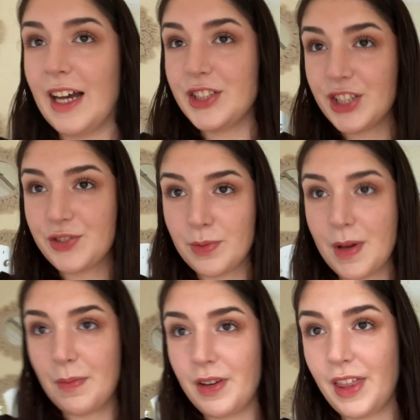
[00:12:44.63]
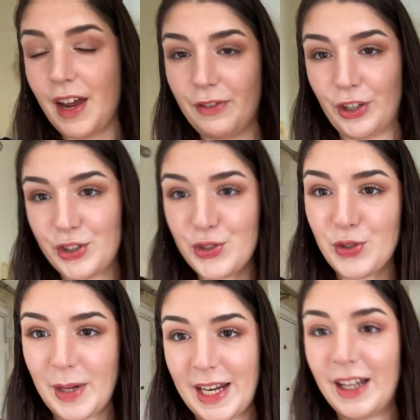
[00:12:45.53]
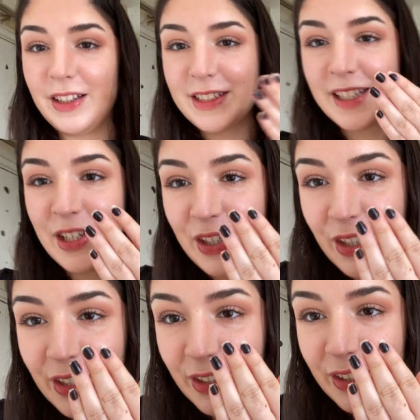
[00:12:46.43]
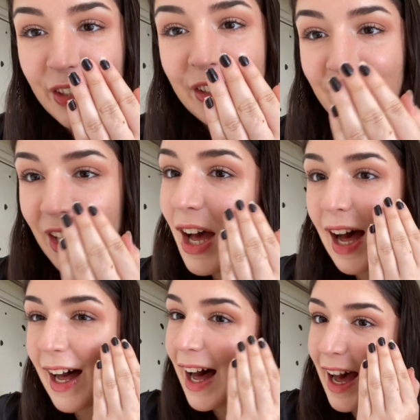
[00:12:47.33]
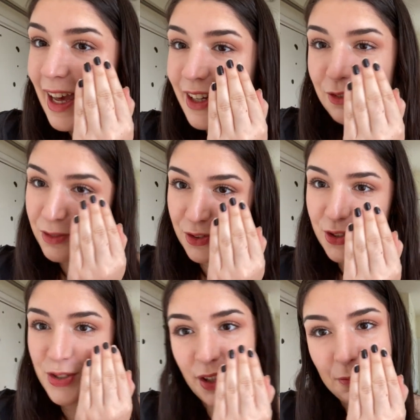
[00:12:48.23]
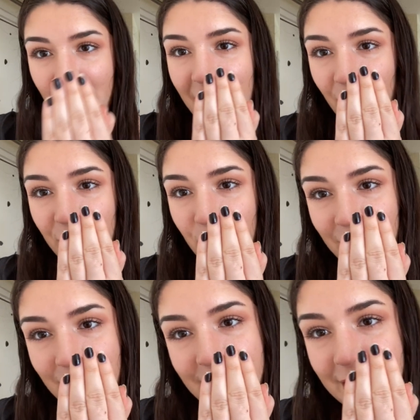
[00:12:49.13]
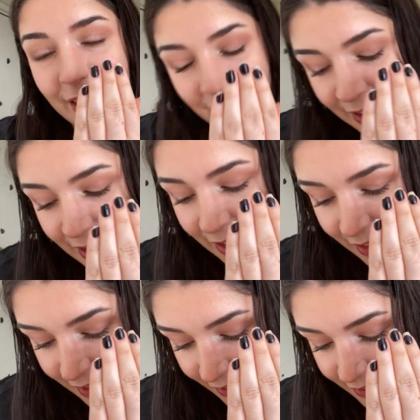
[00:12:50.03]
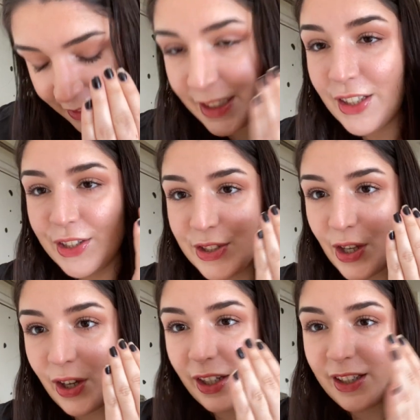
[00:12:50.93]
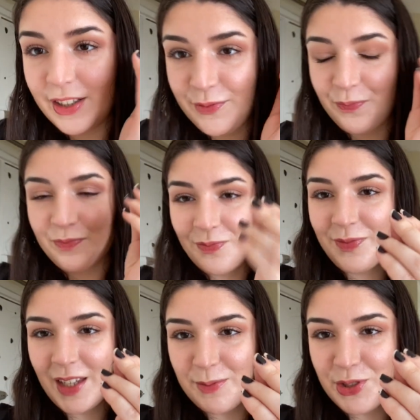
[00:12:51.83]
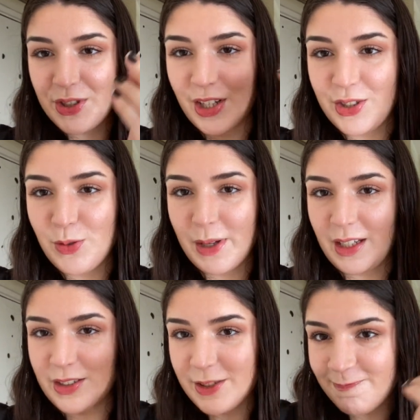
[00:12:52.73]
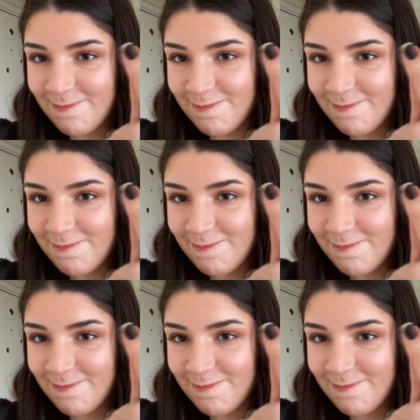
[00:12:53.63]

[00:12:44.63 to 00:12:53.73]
I just remembered that I forgot to do my nails. I refuse to leave my house with this nails, so I'm just gonna do my nails.